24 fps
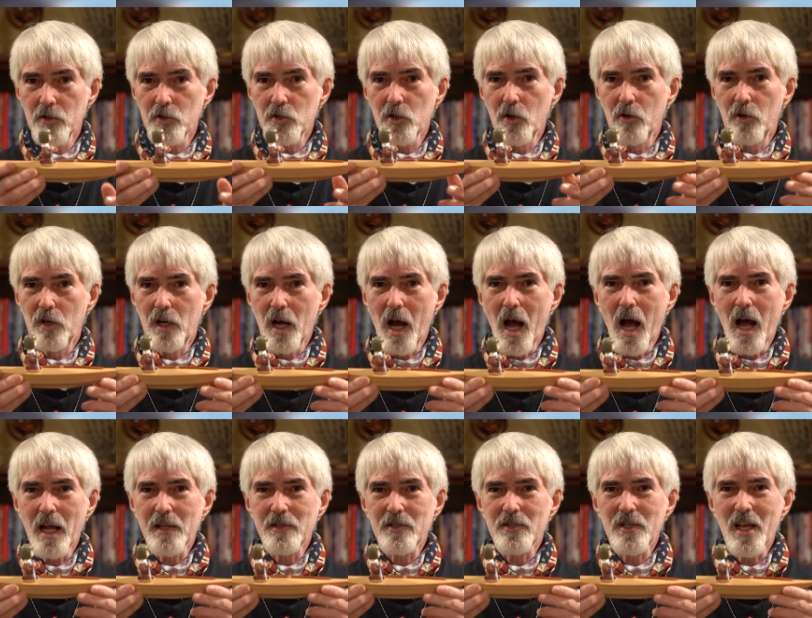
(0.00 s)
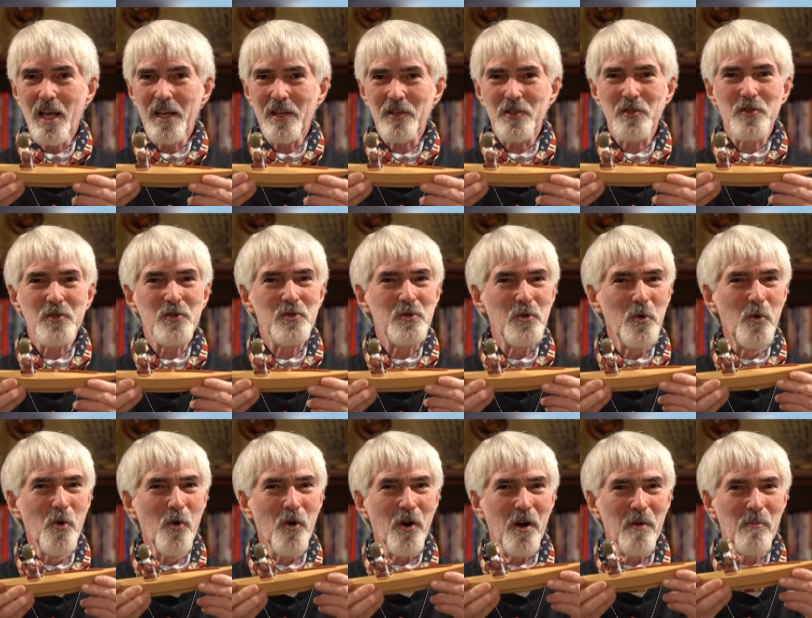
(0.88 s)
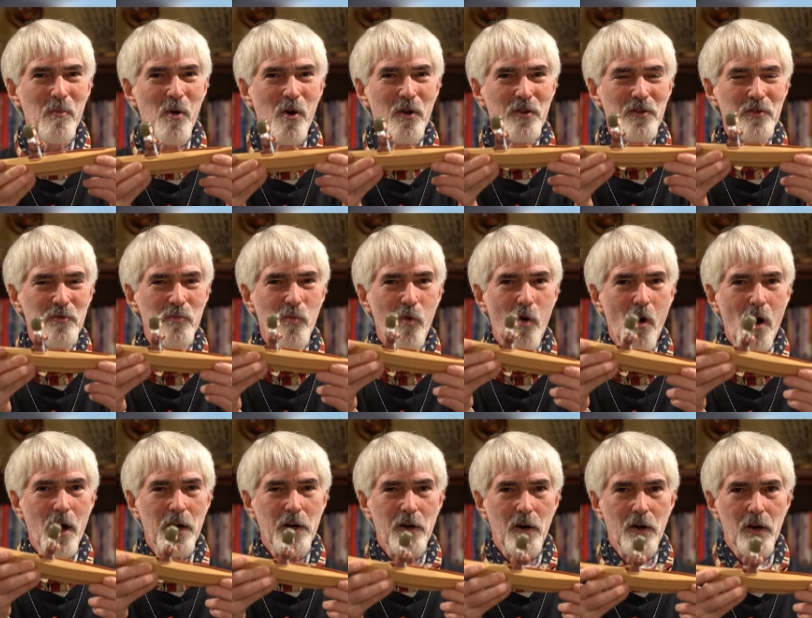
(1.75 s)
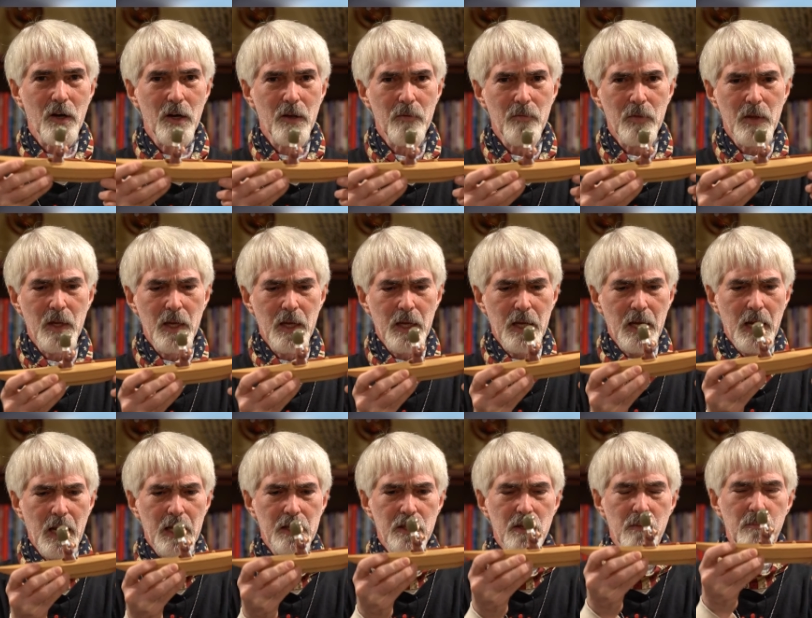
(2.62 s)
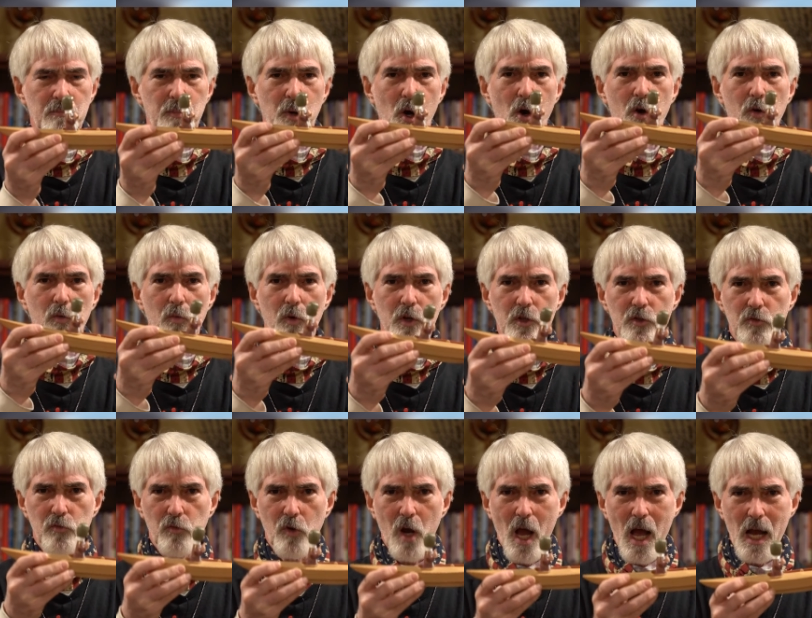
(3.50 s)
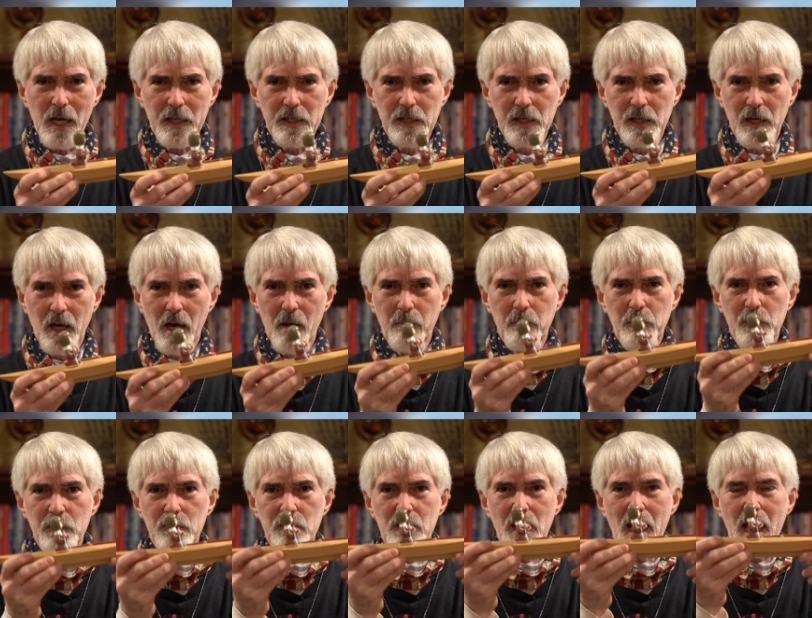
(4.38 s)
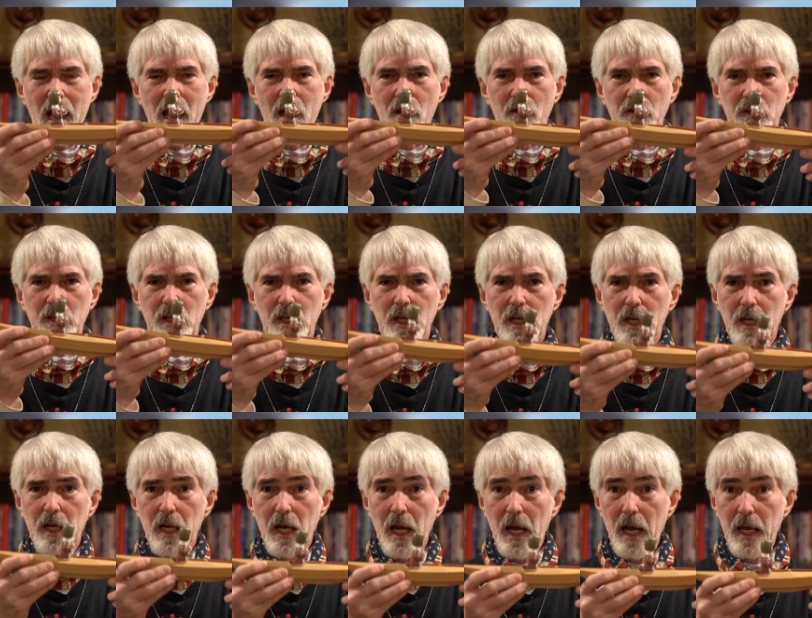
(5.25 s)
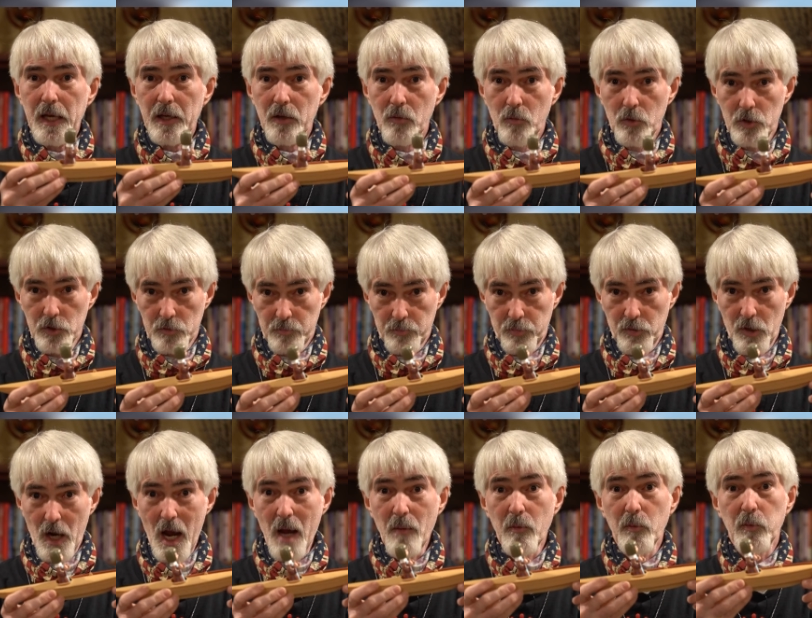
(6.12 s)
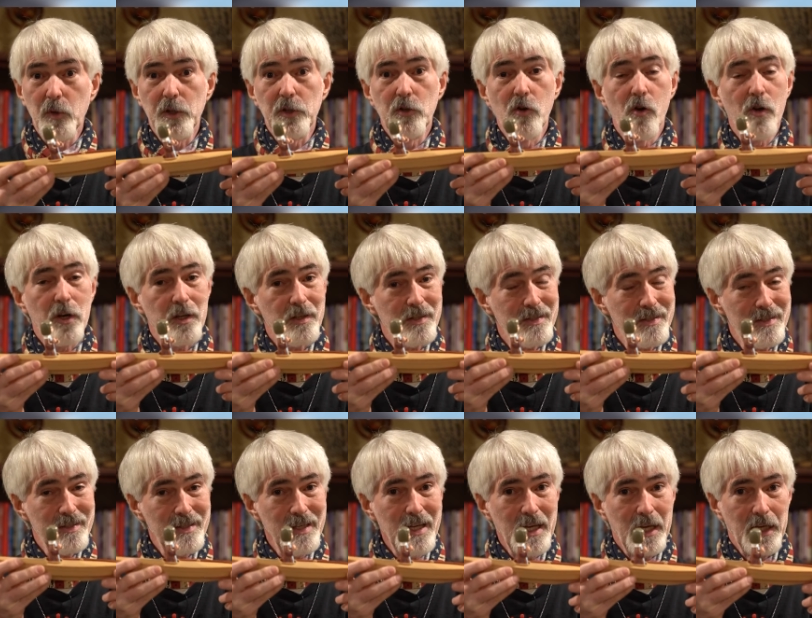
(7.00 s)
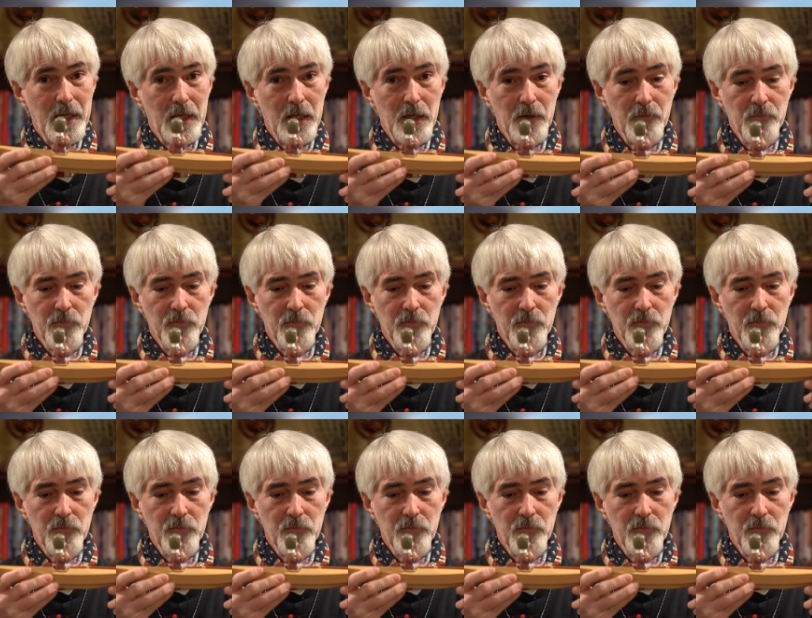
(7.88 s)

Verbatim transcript: So God sent a storm on the water and the boat was rocking up and down and it was probably going to sink.